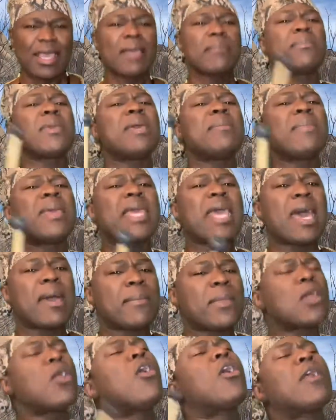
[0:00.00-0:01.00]
Mimi
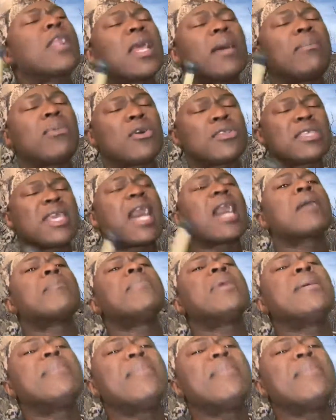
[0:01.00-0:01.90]
ami orebonyang, mimi